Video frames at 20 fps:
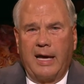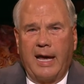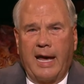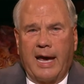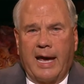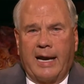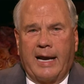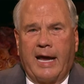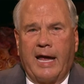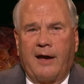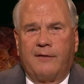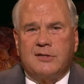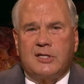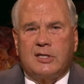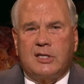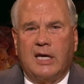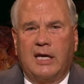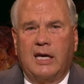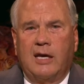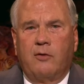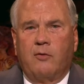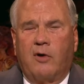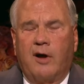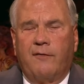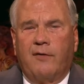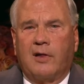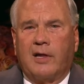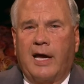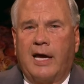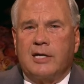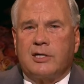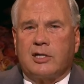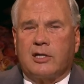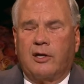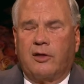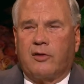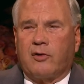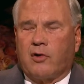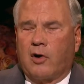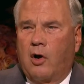and I have seen
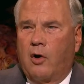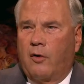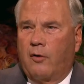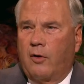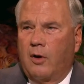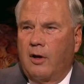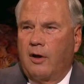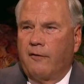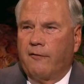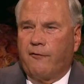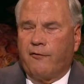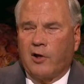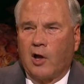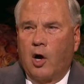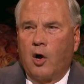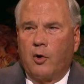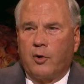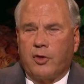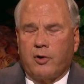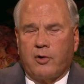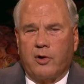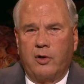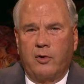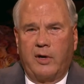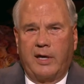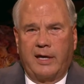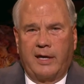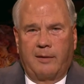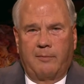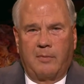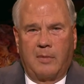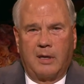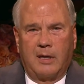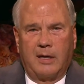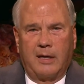revelation flow through him.